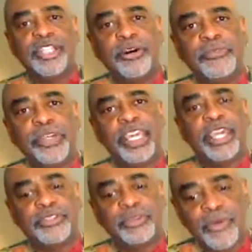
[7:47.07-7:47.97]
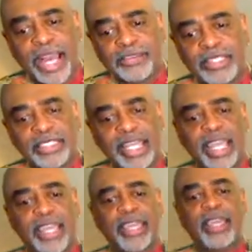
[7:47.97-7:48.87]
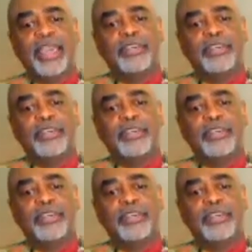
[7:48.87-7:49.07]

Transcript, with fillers: Don't forget, throughout the day,